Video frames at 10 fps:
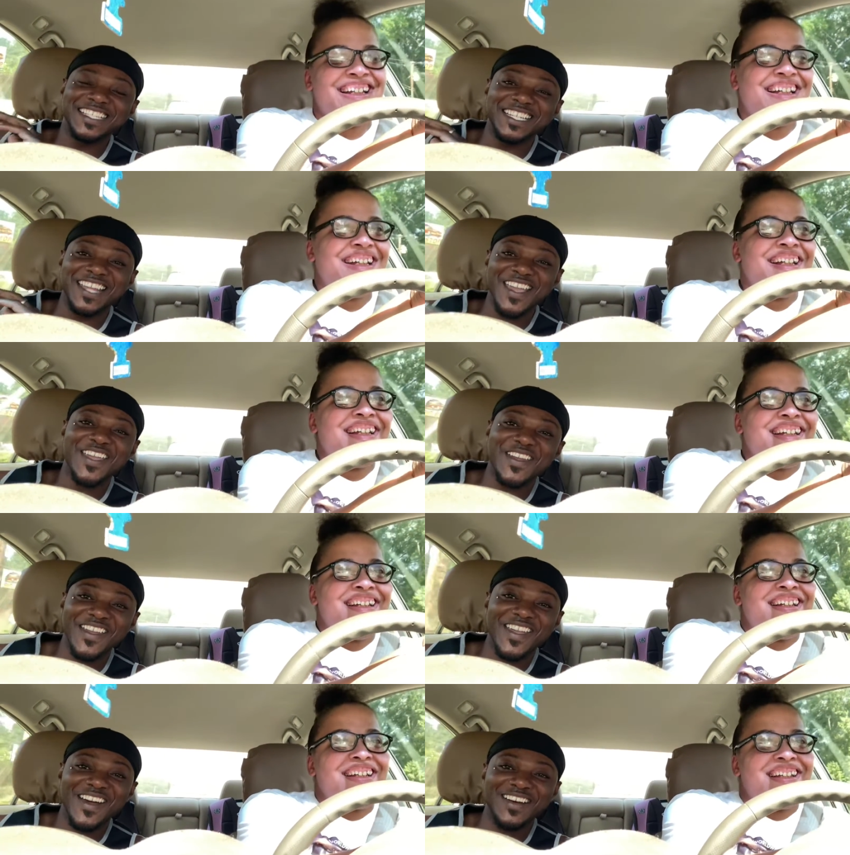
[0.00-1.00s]
Speaker 1: at daycare,
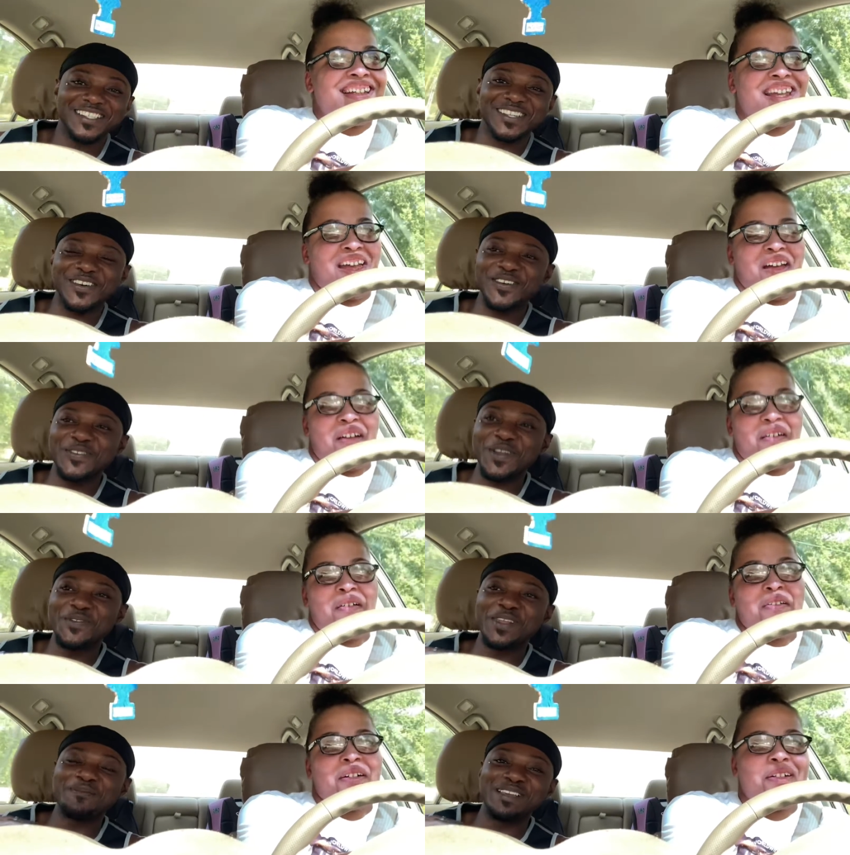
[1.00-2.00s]
y'all. So yeah. we
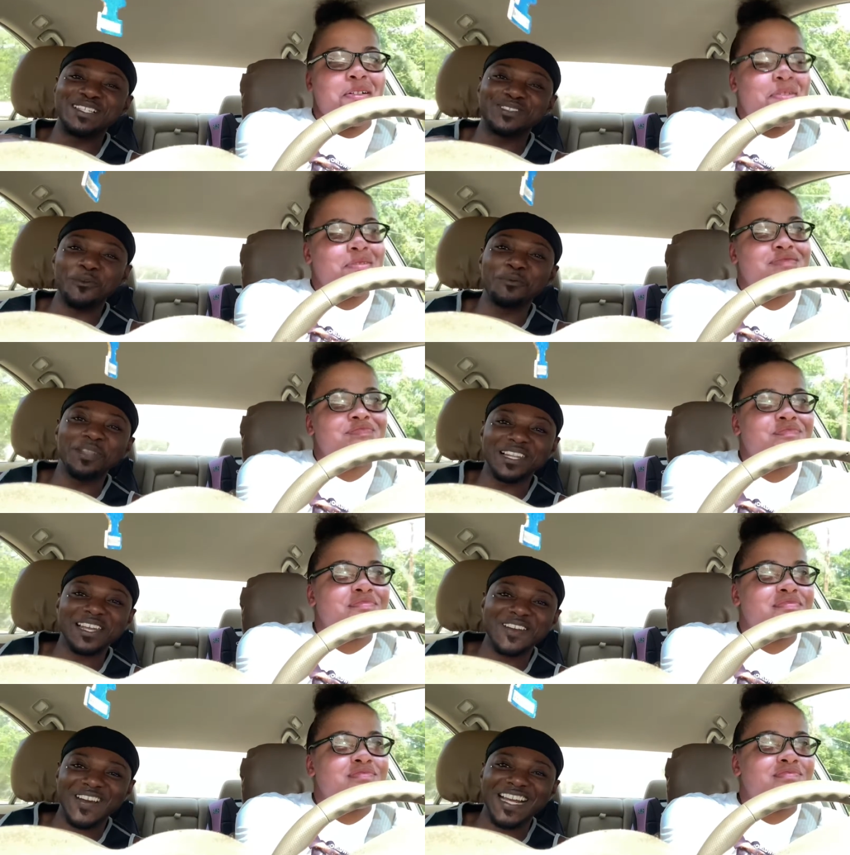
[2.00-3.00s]
finna be super
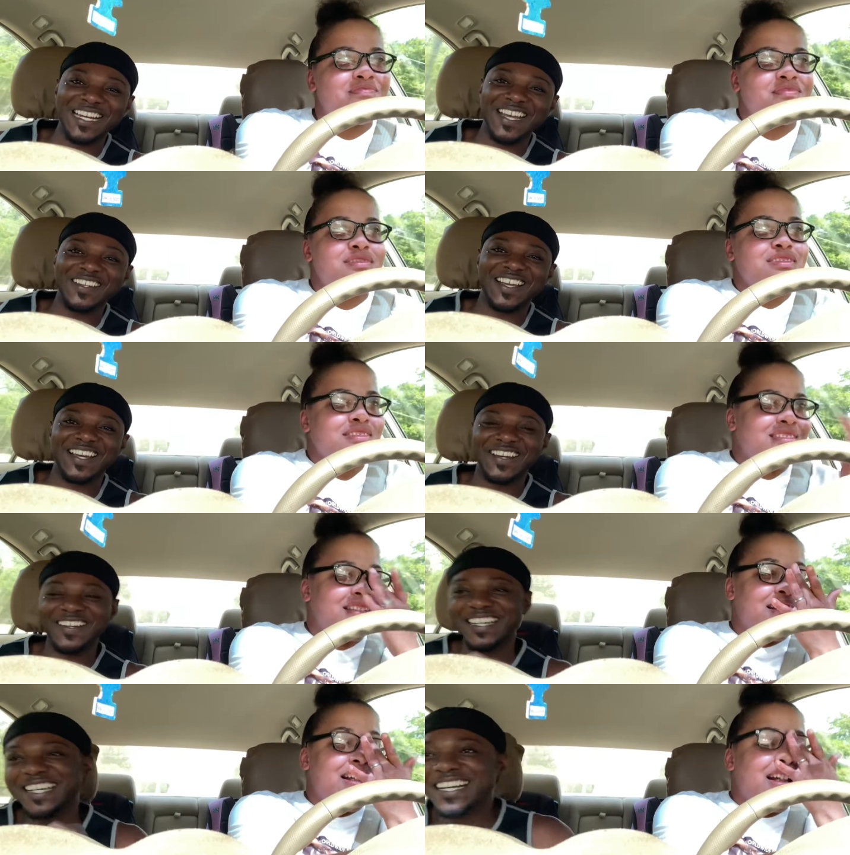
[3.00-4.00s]
lit right now,
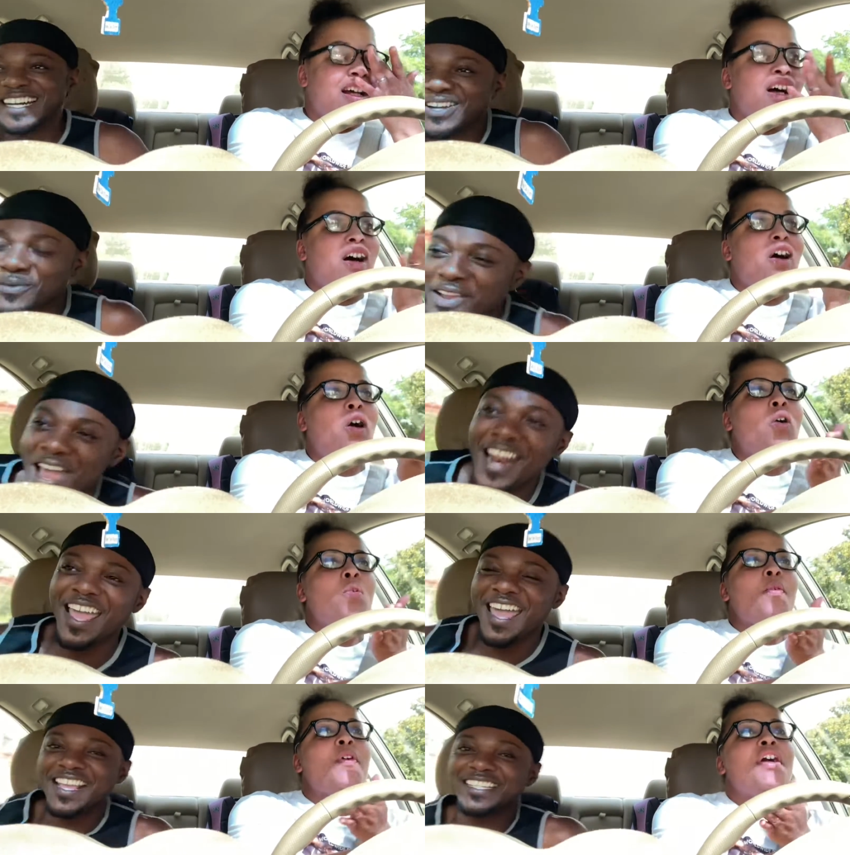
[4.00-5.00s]
y'all. We oh.
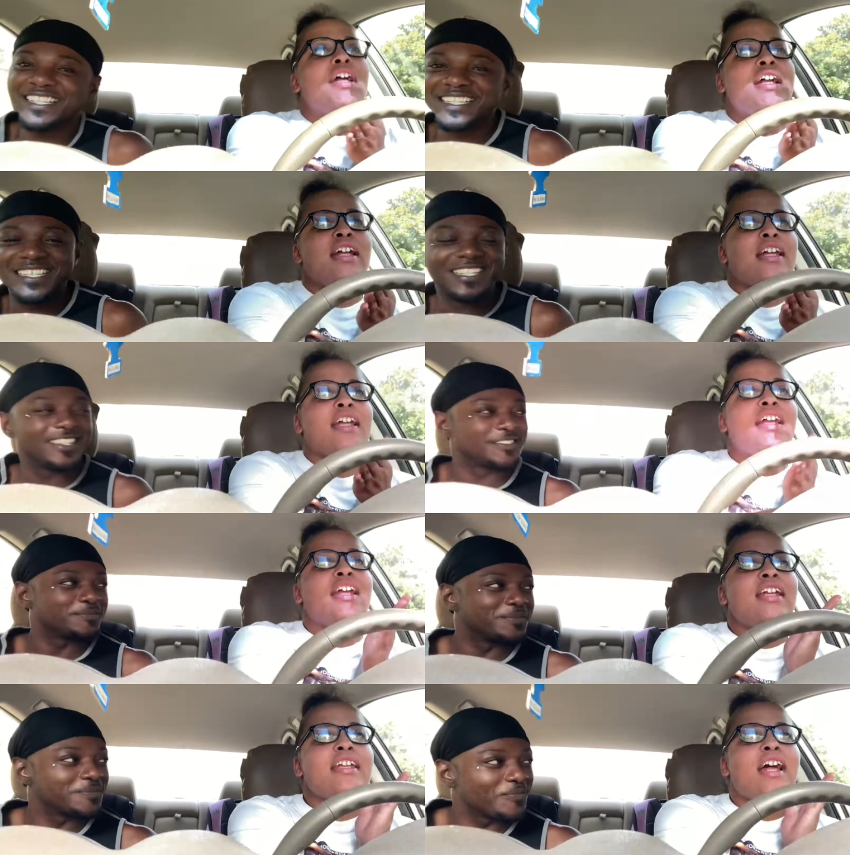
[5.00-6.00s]
gotta actually.
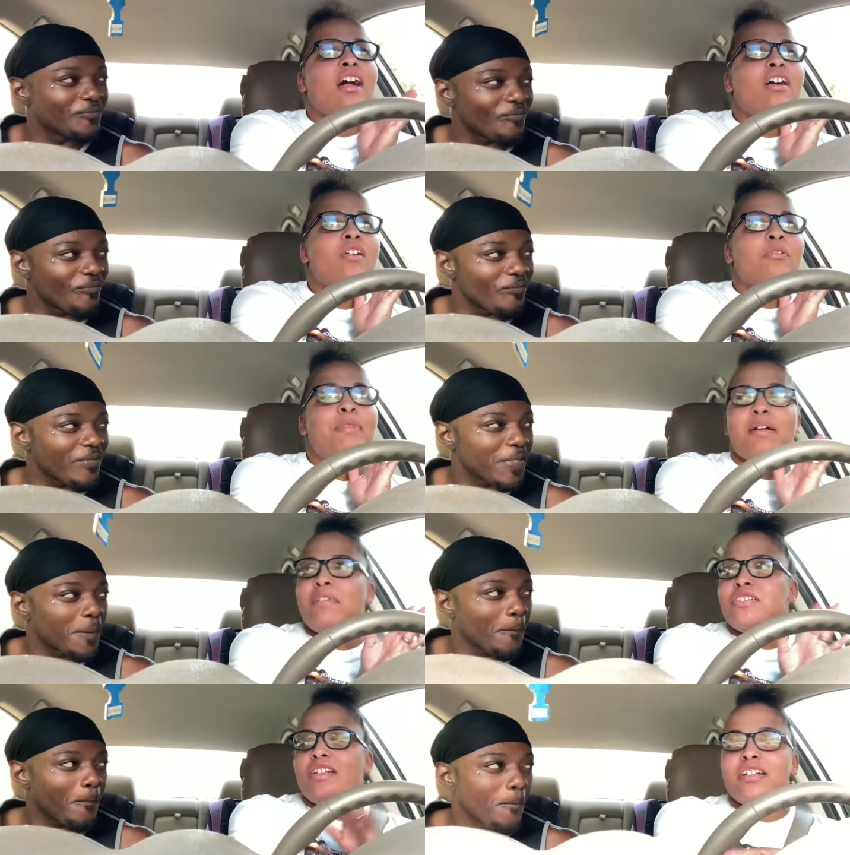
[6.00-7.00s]
Speaker 2: And y'all, babe, I'm
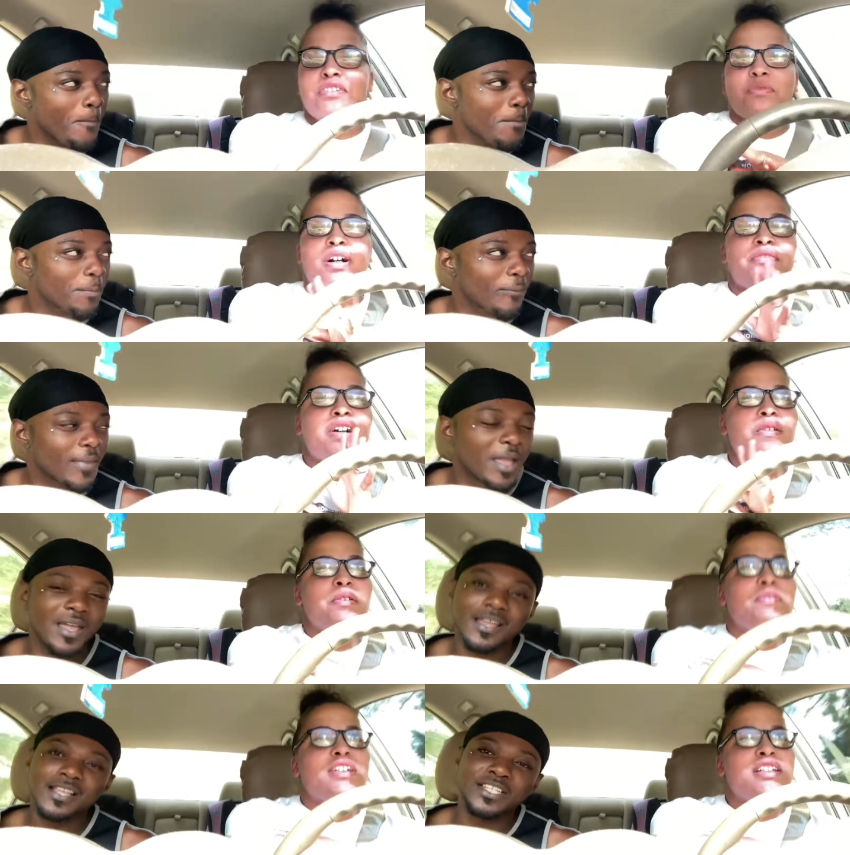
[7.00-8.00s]
not trying to cut you off. Go on
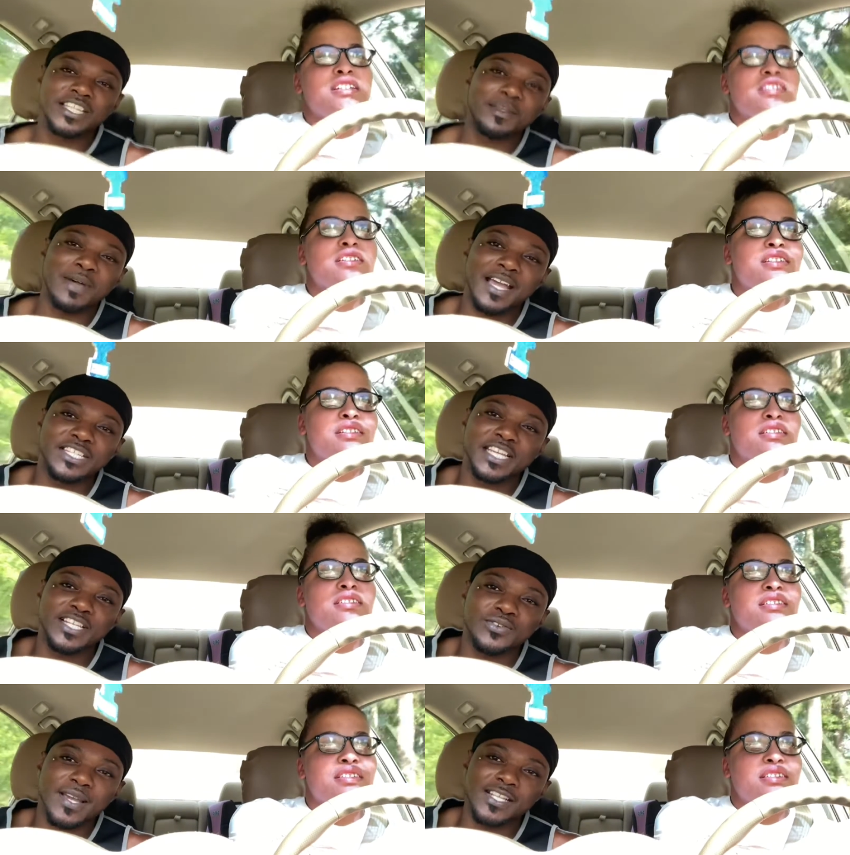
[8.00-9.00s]
and finish. She's
Speaker 1: my. She
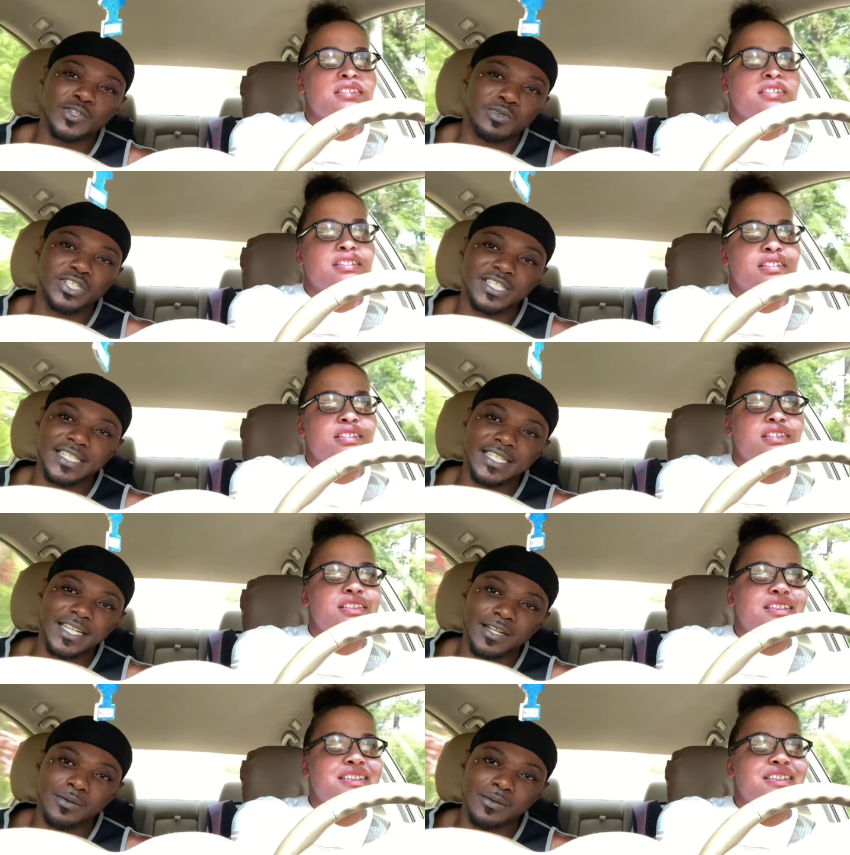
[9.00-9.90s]
ain't trying to, but she just did though.